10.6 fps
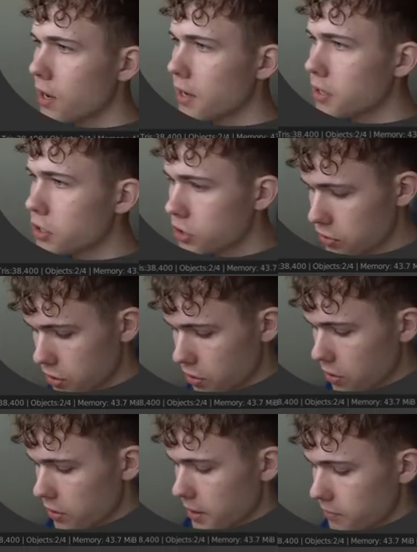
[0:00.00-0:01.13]
I can just use a
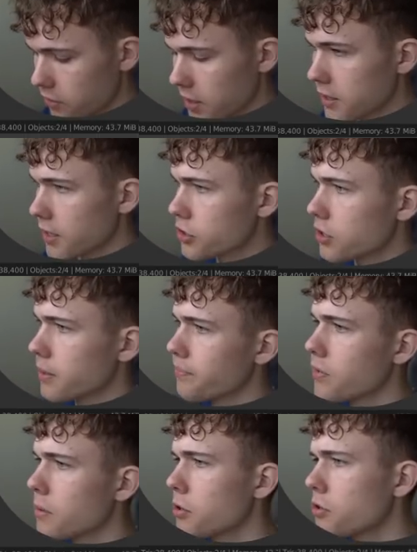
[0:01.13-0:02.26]
color ramp for that, actually.
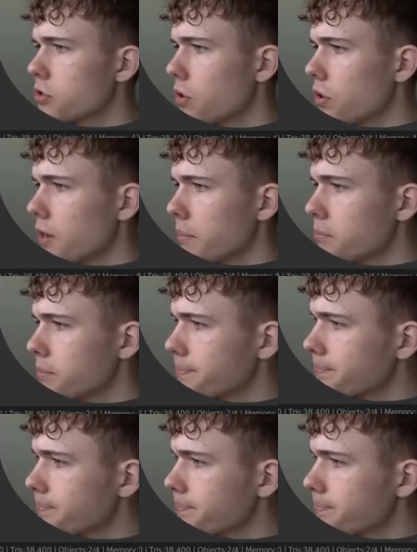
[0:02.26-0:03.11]
I'm going to use a color ramp.